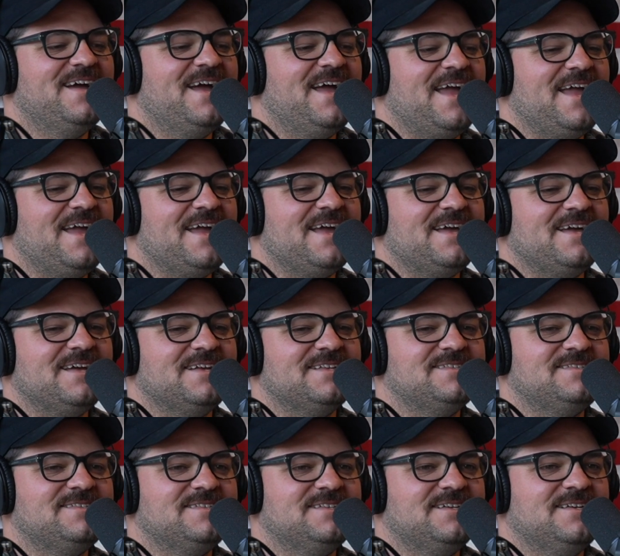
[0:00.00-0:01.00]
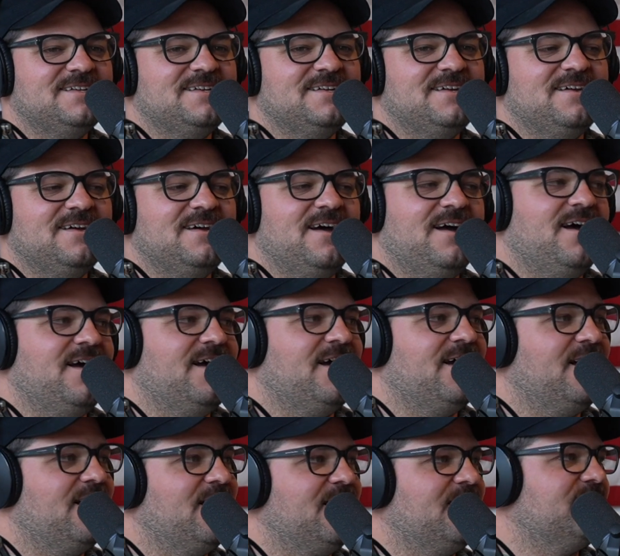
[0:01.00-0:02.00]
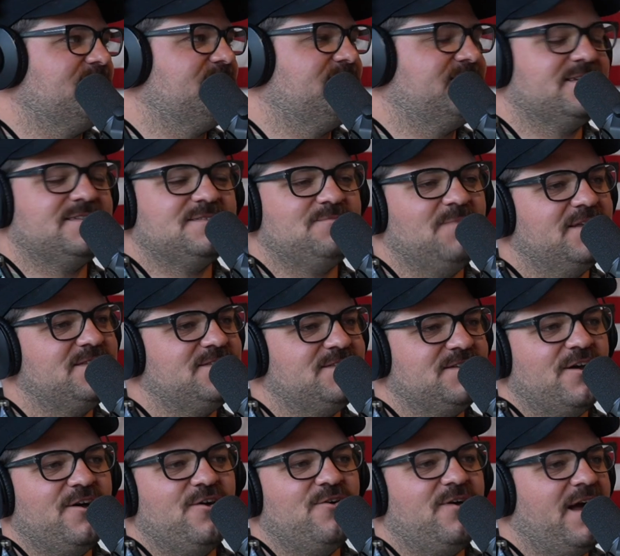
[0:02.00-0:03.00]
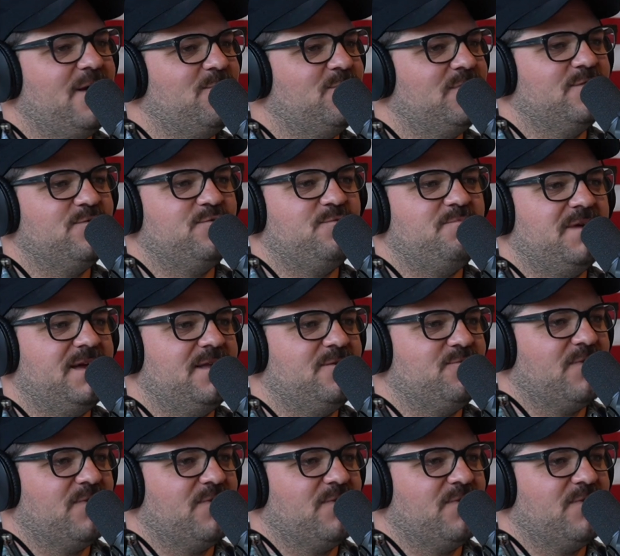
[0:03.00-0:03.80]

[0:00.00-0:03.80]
And 6 months ago, I would have been